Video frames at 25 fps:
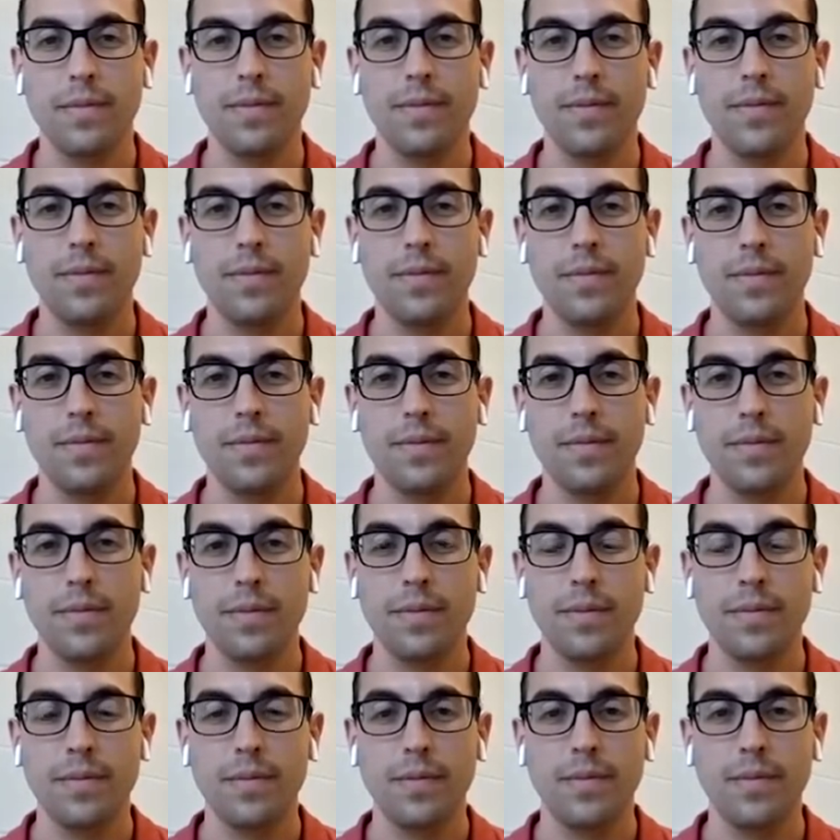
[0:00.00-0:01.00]

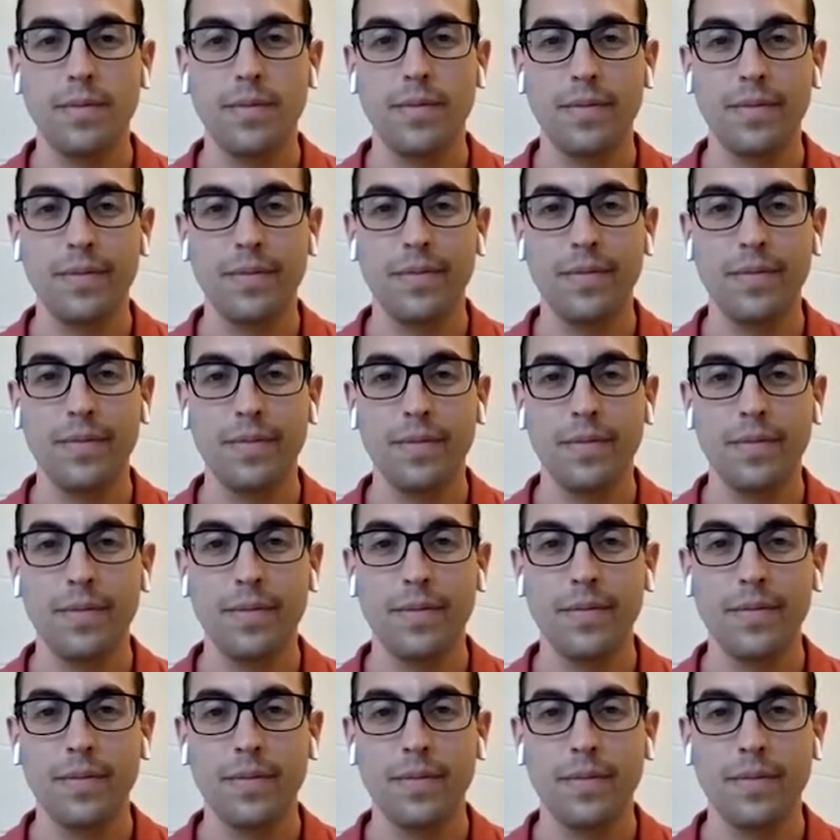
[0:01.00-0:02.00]

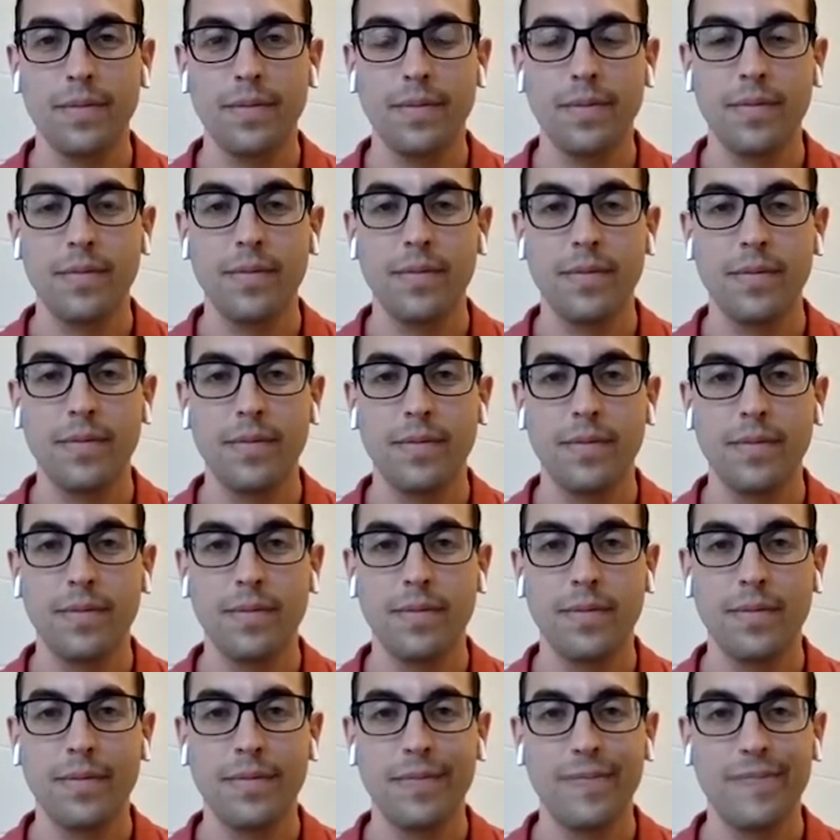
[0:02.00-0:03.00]

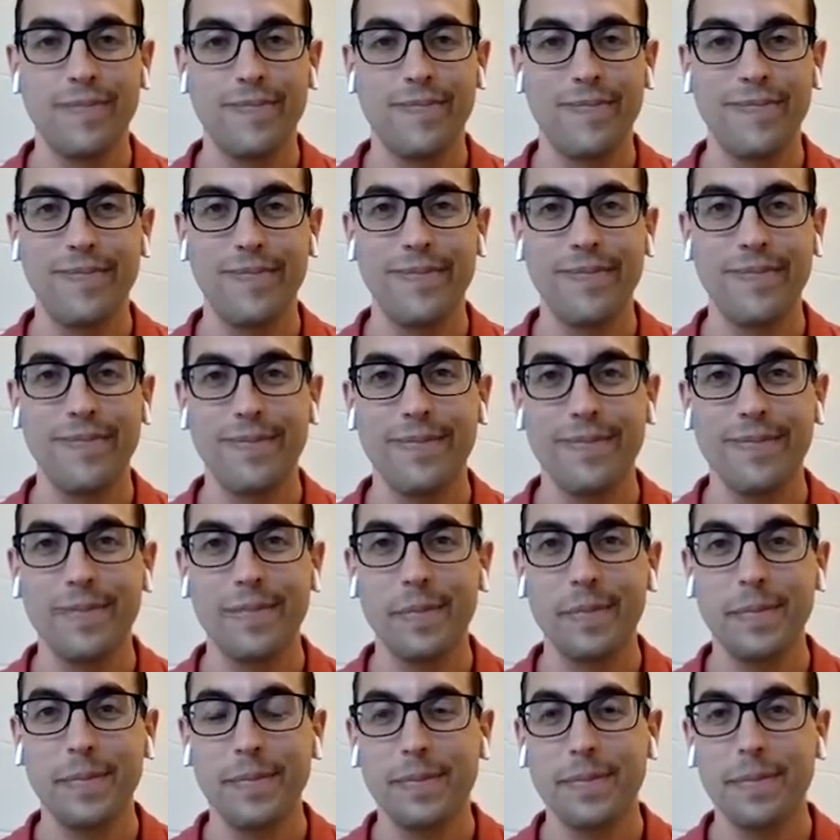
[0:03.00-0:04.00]

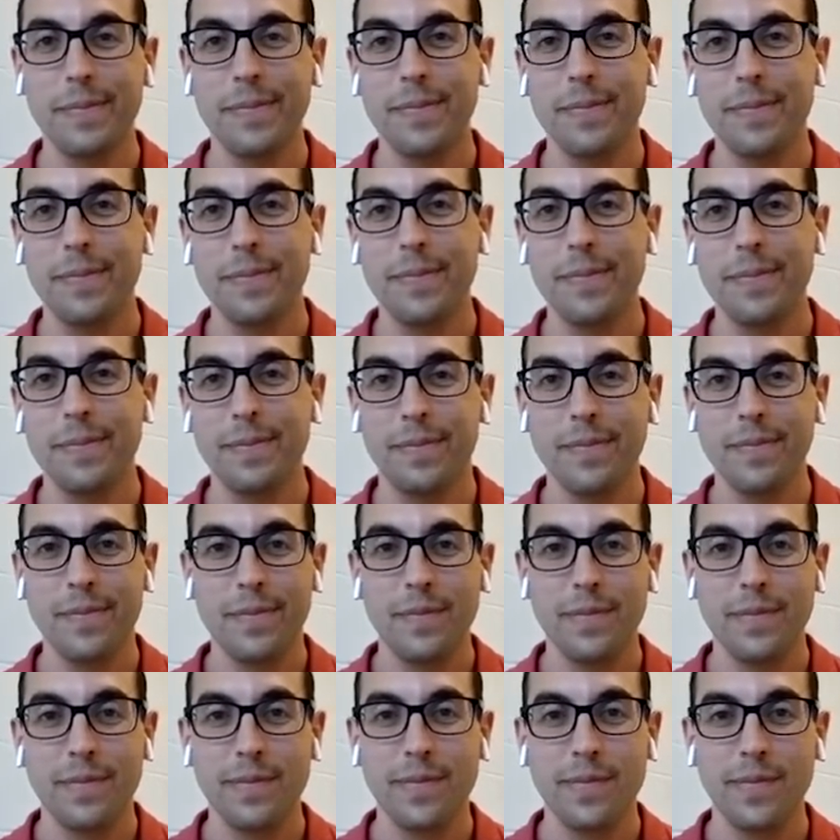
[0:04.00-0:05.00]

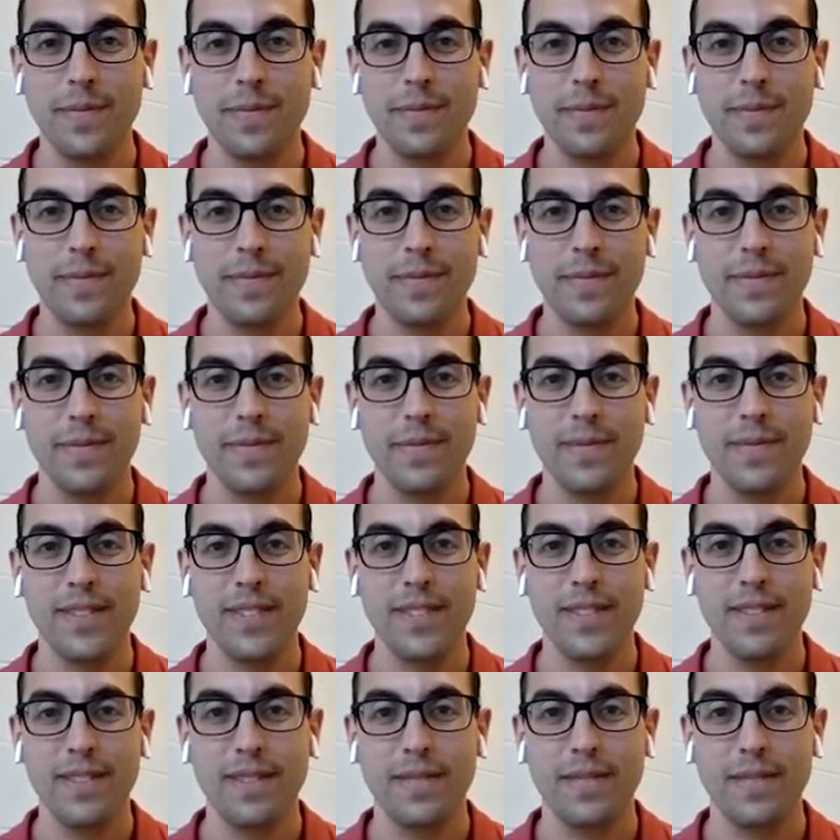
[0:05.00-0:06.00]

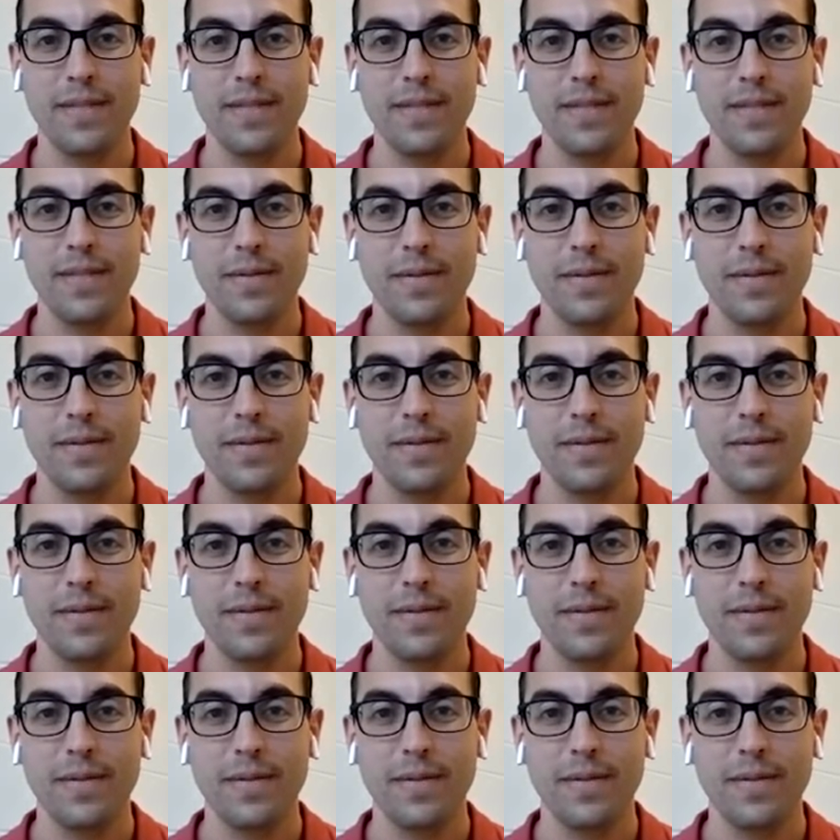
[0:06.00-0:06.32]
[no speech]